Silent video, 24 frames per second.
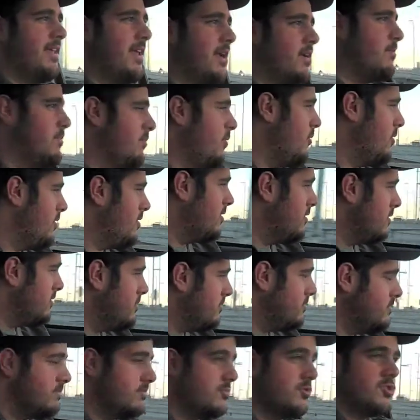the airport. Approaching
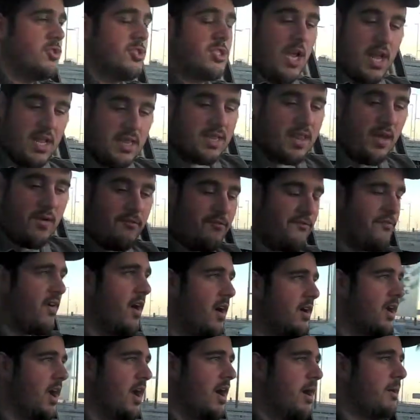destination. Shut the fuck